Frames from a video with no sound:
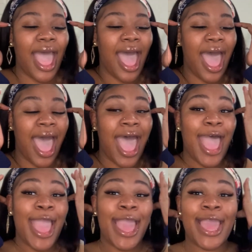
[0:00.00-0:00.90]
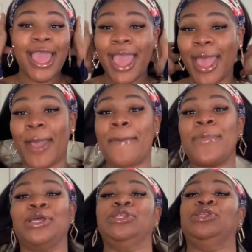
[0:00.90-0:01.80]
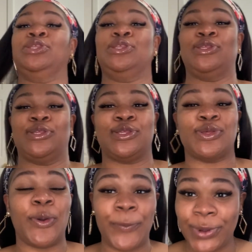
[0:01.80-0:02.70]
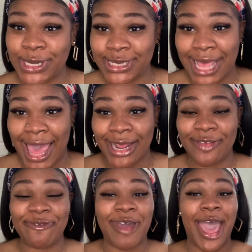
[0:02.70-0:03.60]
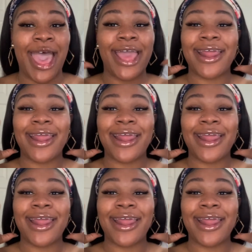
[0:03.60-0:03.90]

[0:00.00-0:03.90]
I am super satisfied.